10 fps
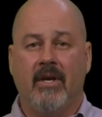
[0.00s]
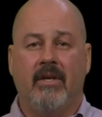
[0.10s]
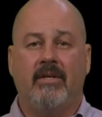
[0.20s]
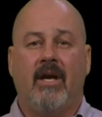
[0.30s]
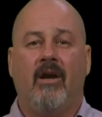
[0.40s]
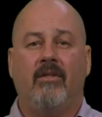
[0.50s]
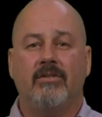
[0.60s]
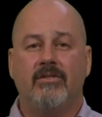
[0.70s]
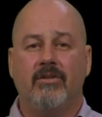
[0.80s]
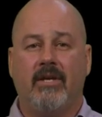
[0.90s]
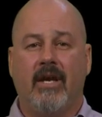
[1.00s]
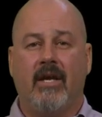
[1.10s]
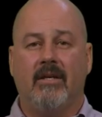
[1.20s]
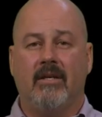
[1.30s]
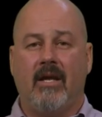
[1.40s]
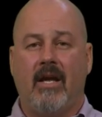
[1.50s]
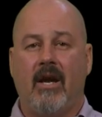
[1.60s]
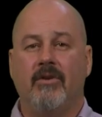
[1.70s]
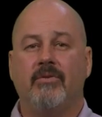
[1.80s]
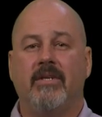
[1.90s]
And now let's look at
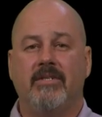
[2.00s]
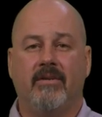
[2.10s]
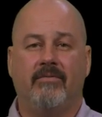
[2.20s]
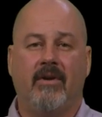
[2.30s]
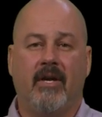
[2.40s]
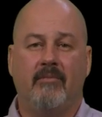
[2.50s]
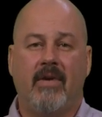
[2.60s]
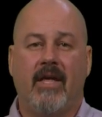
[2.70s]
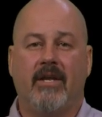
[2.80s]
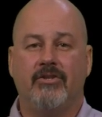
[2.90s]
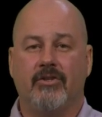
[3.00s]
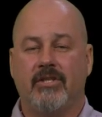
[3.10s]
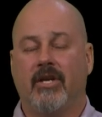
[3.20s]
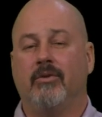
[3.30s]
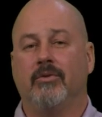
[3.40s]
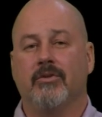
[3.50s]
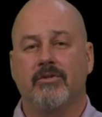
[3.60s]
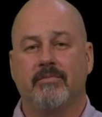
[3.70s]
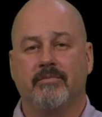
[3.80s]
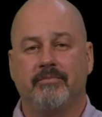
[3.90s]
how to identify and manage your
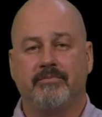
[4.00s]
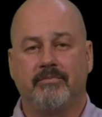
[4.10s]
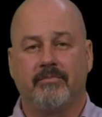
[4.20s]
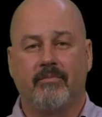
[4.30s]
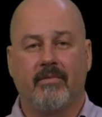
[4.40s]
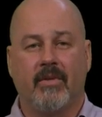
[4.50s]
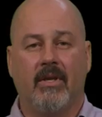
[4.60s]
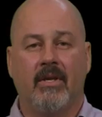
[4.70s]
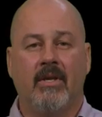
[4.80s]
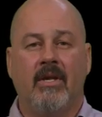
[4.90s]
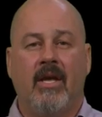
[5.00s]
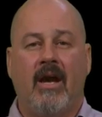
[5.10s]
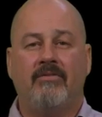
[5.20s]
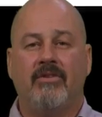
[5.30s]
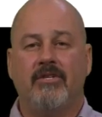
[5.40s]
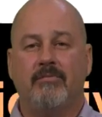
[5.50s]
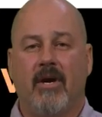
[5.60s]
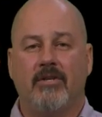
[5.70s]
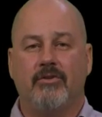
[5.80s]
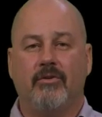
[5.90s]
stakeholders. After this
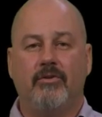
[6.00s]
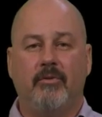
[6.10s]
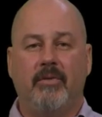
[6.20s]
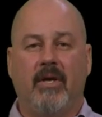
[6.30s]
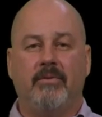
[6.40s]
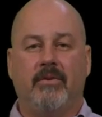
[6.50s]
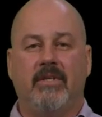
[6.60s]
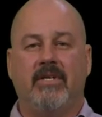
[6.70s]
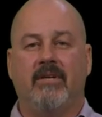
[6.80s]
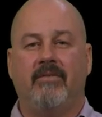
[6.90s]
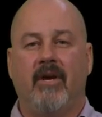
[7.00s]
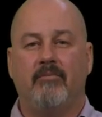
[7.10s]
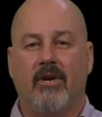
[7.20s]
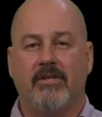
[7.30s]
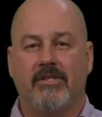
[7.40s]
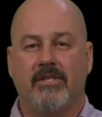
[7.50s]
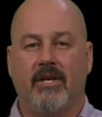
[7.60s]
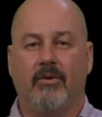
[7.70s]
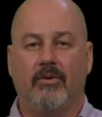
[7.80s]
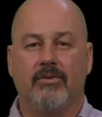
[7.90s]
module, you'll be able to identify project
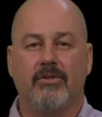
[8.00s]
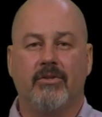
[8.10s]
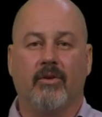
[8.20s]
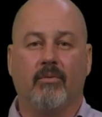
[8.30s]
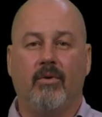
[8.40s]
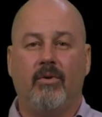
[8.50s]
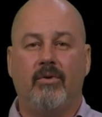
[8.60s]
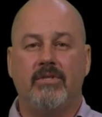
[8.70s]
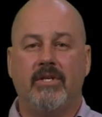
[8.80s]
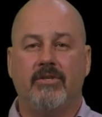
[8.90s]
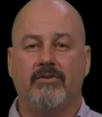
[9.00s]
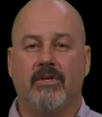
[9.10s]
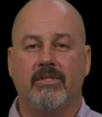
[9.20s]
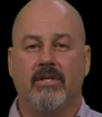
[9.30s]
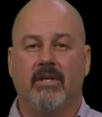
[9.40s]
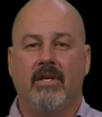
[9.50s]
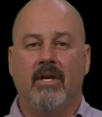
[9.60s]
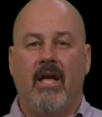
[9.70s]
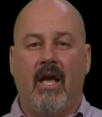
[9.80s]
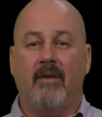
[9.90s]
stakeholders, their roles and interests,
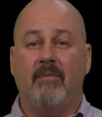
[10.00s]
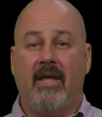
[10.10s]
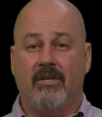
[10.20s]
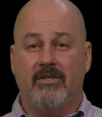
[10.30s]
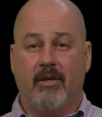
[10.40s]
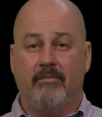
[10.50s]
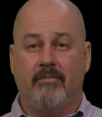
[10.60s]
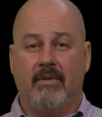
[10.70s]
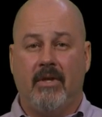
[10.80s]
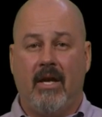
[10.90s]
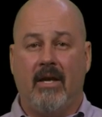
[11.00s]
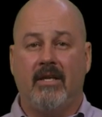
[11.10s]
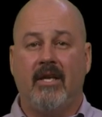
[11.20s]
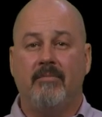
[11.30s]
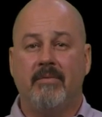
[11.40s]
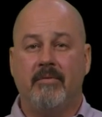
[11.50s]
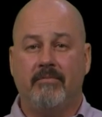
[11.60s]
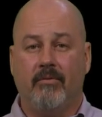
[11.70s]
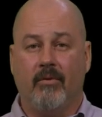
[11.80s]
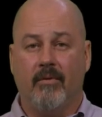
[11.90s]
how to manage them, how to keep them
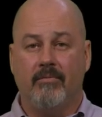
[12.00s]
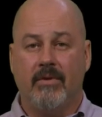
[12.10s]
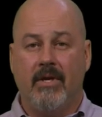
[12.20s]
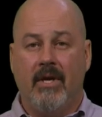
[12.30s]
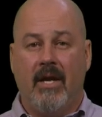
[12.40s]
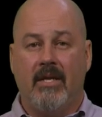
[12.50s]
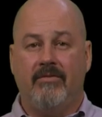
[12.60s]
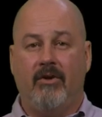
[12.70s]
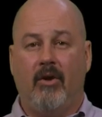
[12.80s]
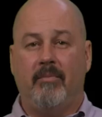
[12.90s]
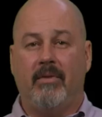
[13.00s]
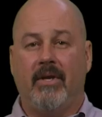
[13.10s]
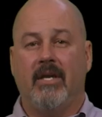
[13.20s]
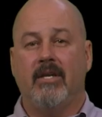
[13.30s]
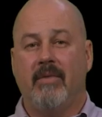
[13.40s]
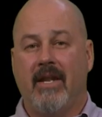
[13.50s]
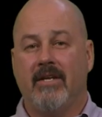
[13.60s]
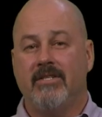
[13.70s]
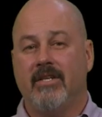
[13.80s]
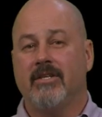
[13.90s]
informed, and develop a plan to
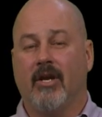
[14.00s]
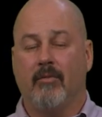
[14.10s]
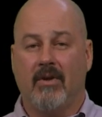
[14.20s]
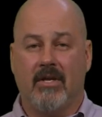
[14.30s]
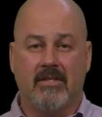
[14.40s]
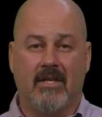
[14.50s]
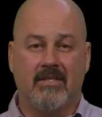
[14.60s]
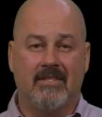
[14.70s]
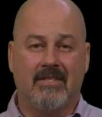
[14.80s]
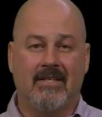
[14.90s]
manage the entire process.